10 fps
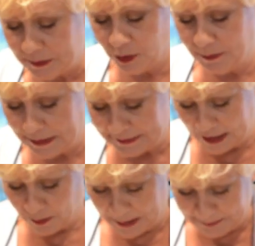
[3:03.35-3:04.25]
a little bit.
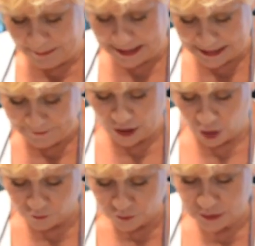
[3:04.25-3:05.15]
That'll make making the
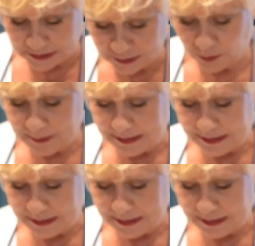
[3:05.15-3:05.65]
ovals a little bit